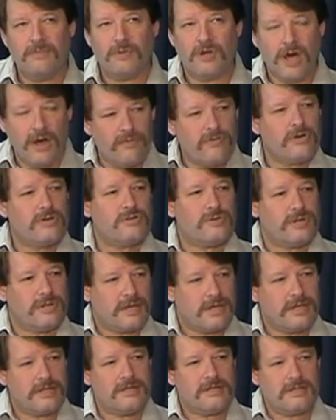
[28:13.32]
governs with the
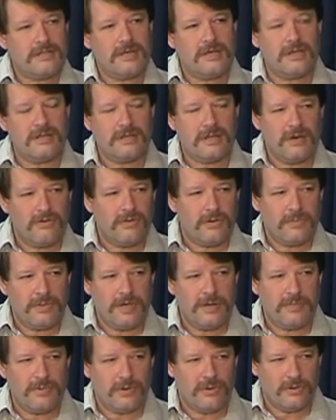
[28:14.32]
consent of the
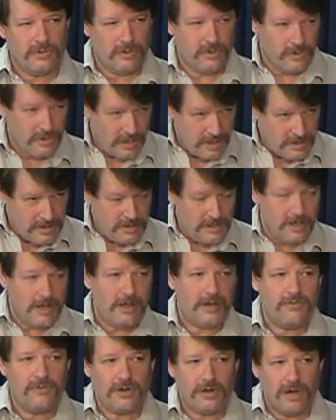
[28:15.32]
people, or the consent
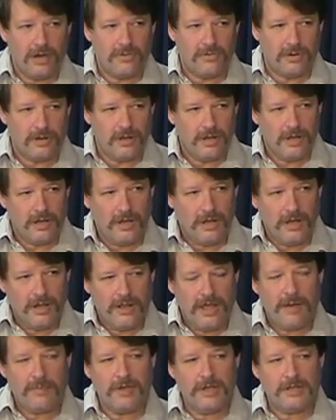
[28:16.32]
of the governed?
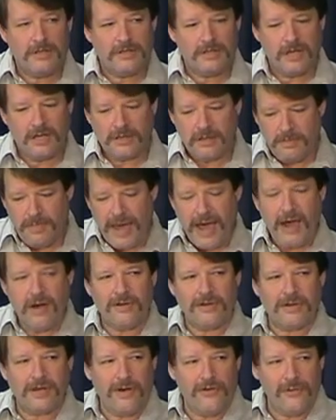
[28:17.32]
That means that the power
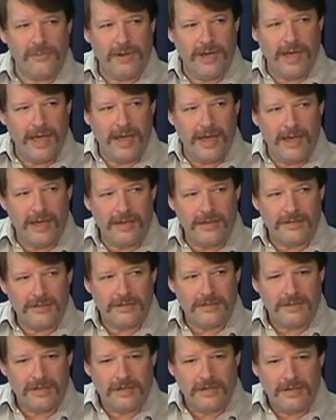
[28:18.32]
the government
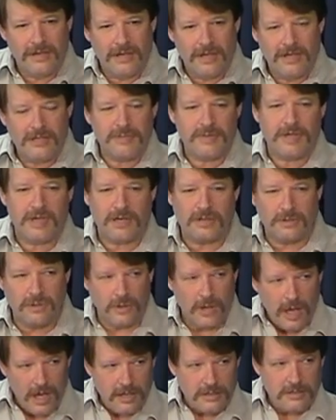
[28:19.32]
has is because
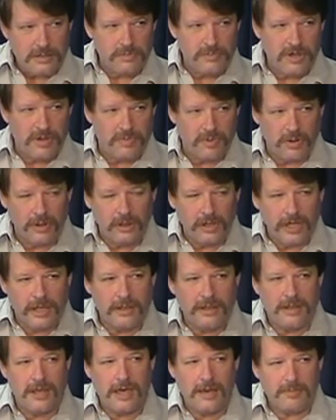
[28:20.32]
us, the people,
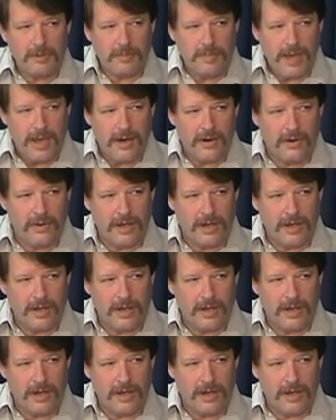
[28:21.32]
lent them the power,